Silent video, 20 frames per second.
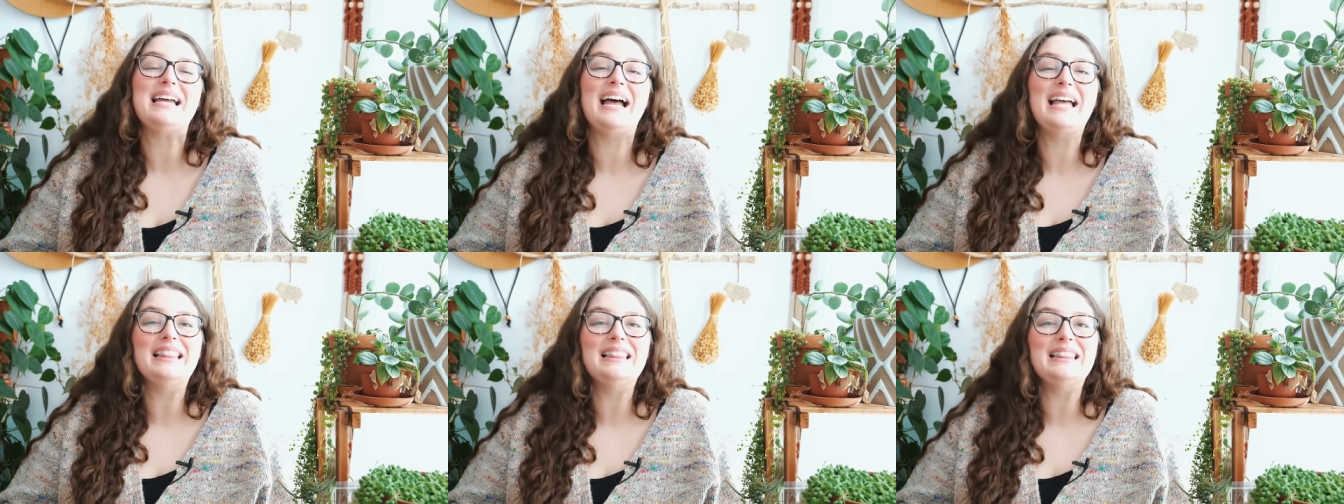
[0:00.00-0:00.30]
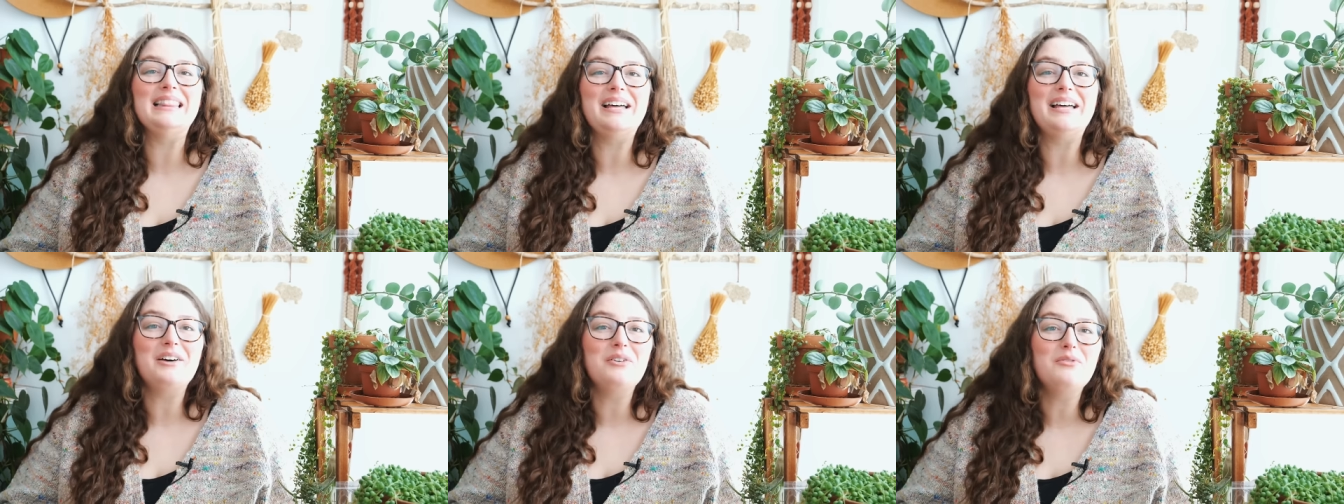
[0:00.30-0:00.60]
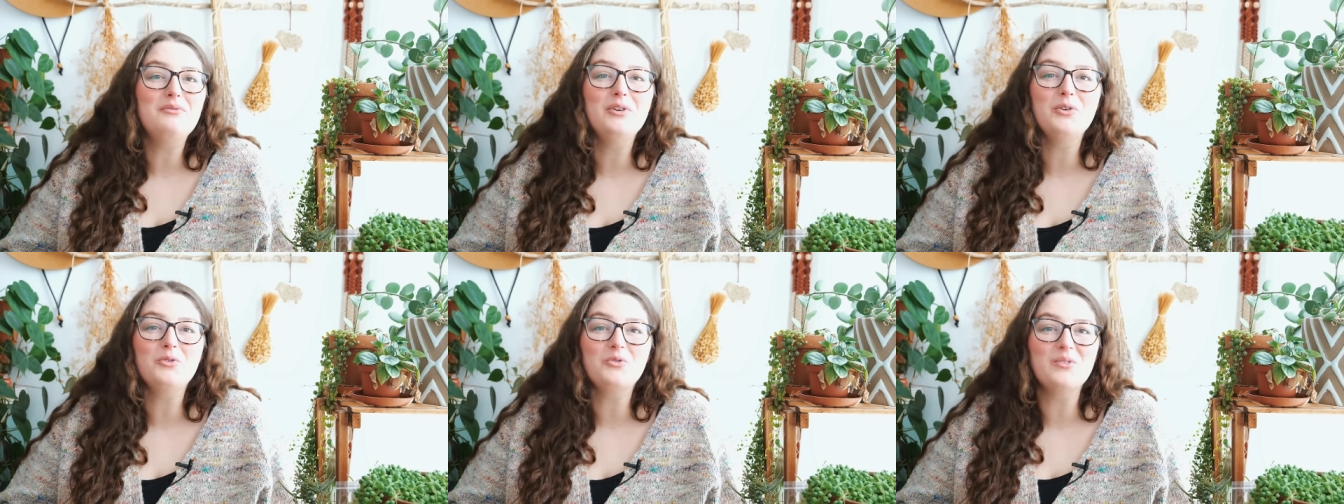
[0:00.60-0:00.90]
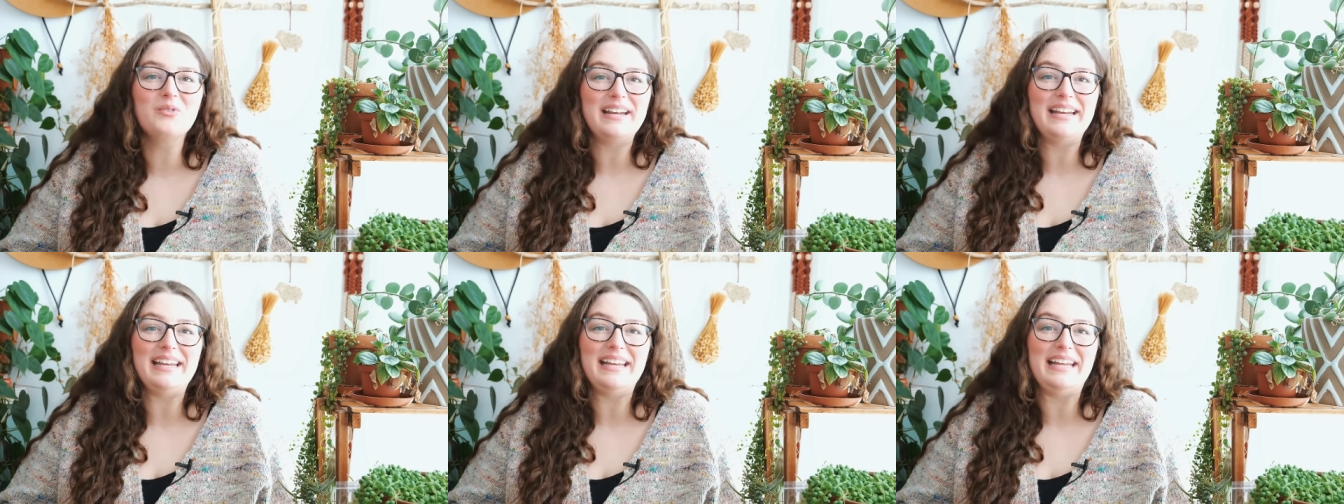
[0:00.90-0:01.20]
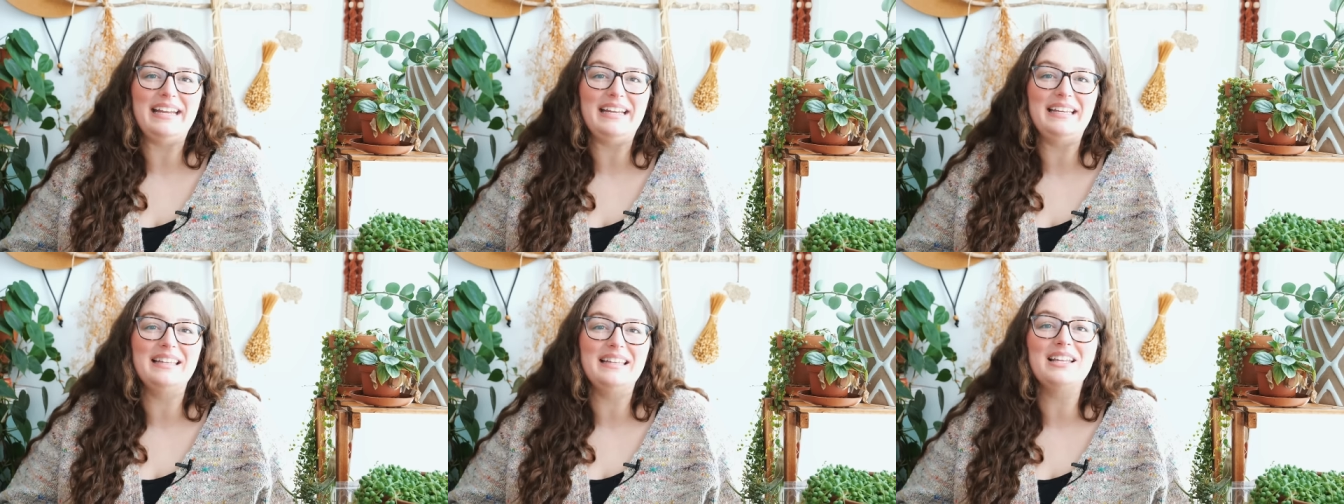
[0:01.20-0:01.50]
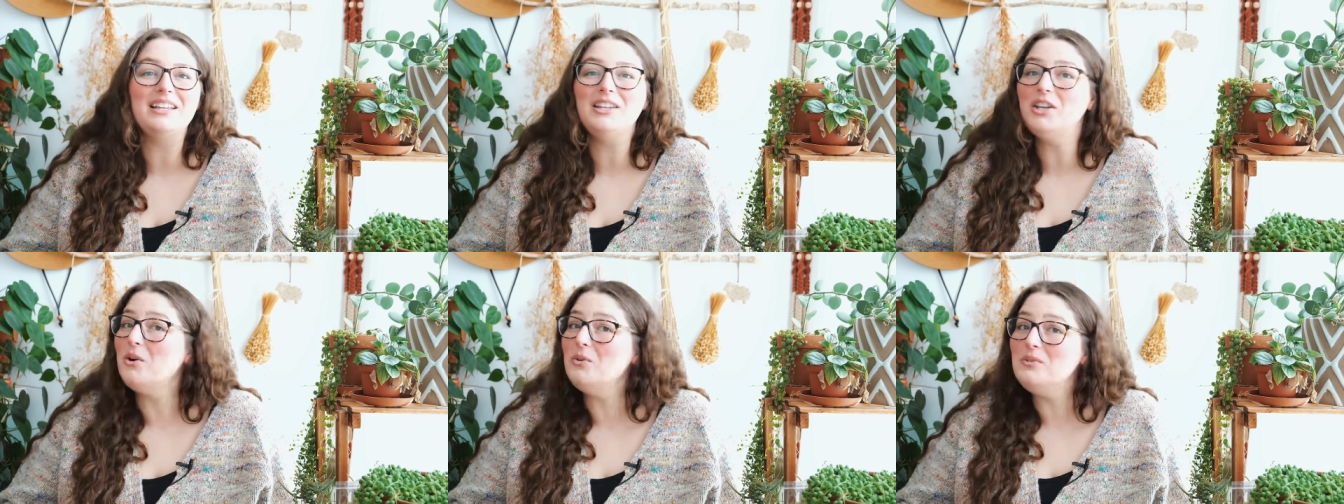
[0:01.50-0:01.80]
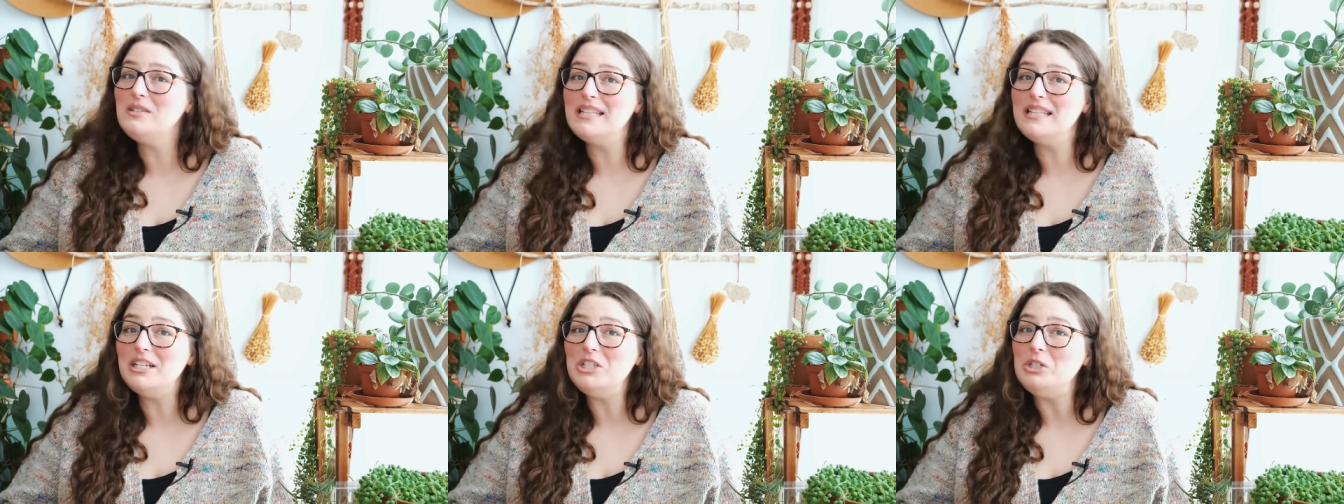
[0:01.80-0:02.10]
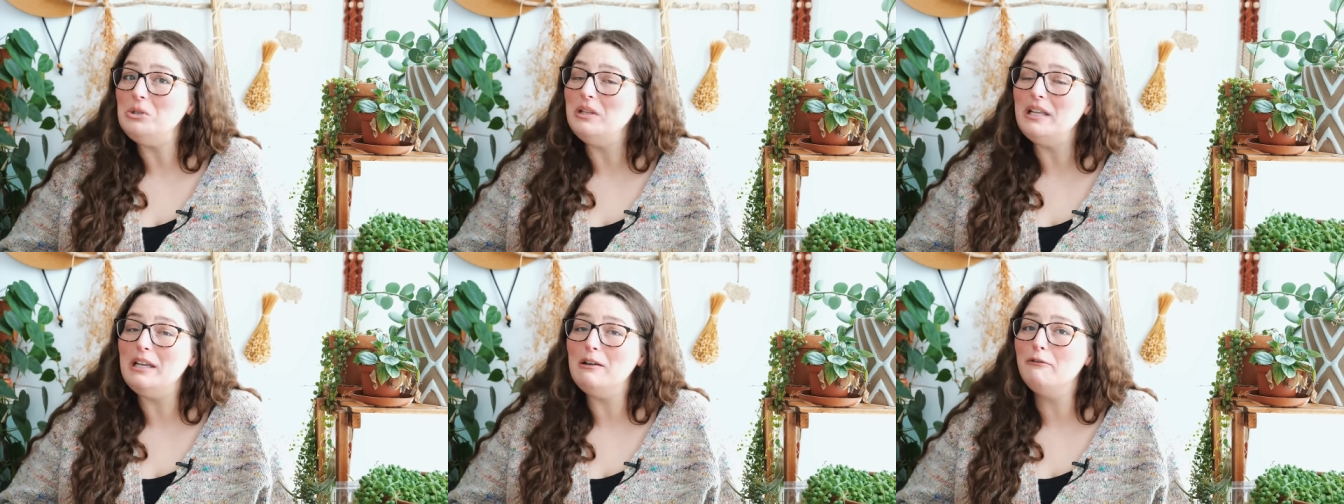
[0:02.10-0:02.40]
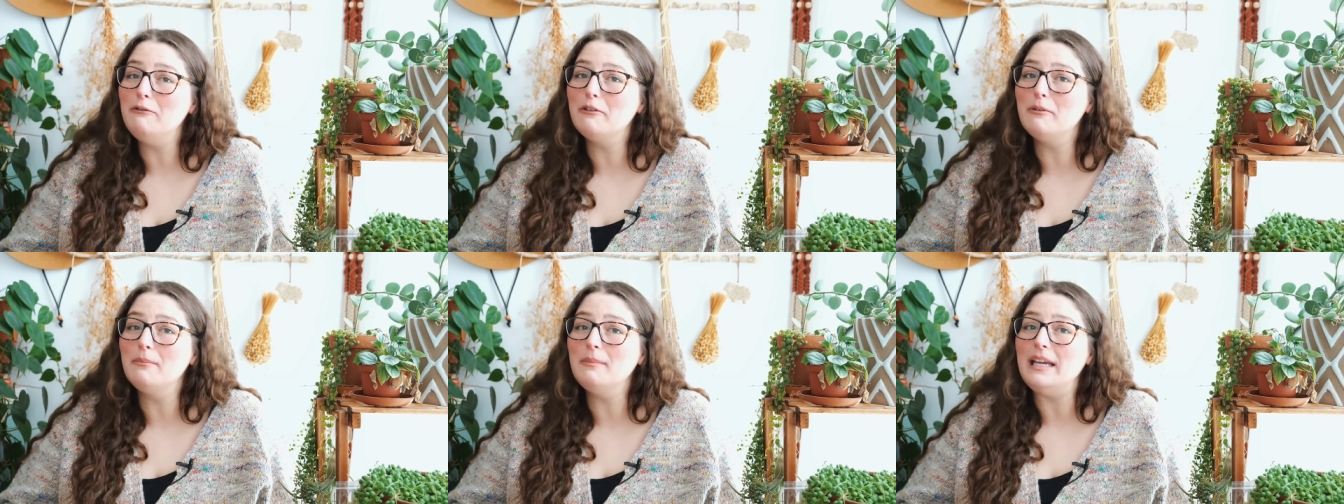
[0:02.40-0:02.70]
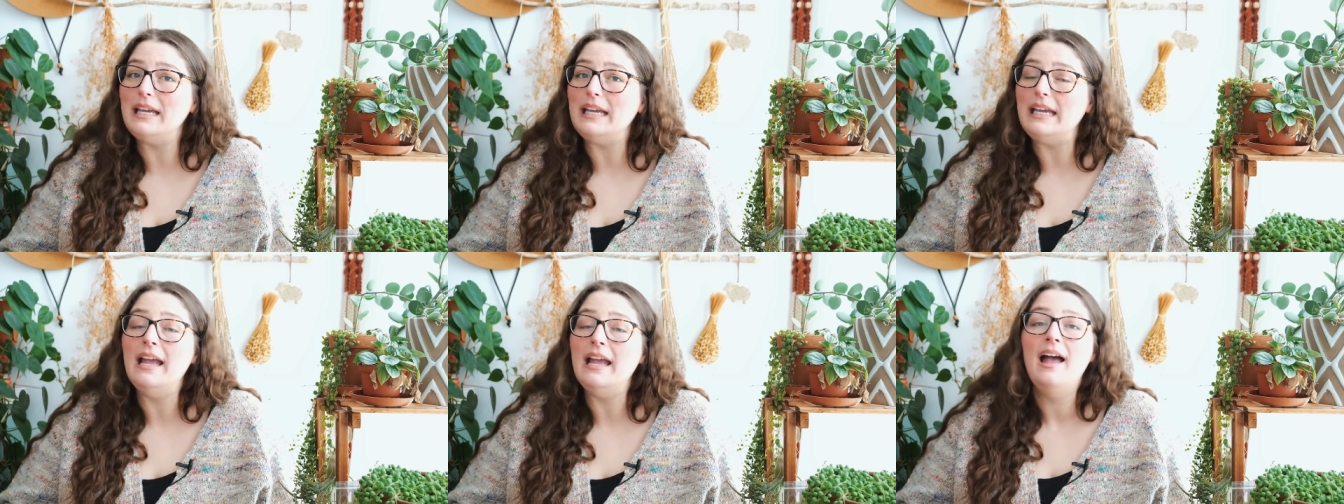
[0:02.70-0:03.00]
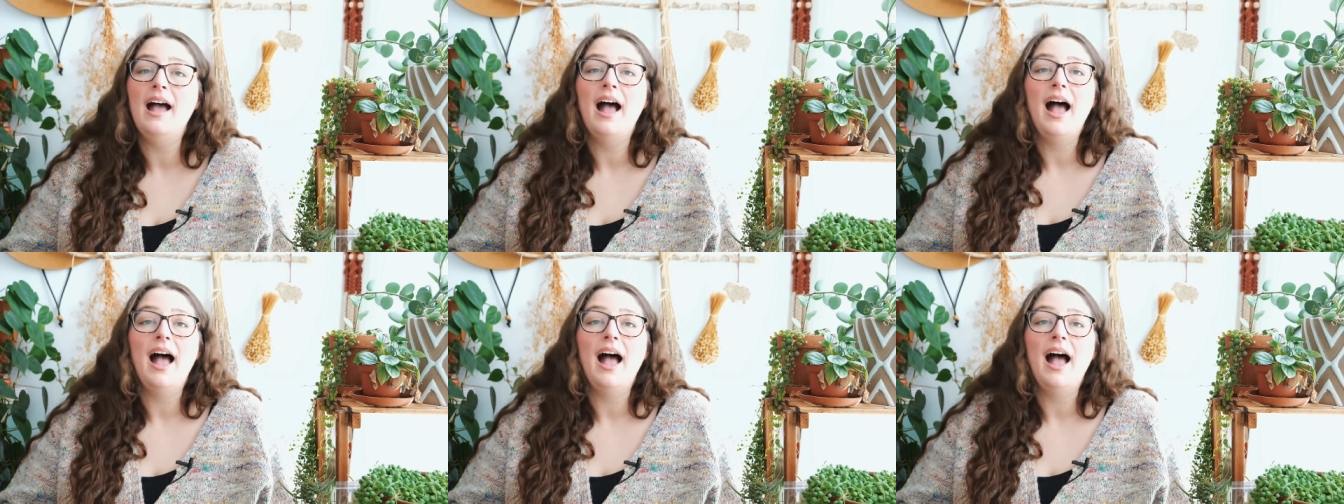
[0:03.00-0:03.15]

I love reading the notes that you leave for me.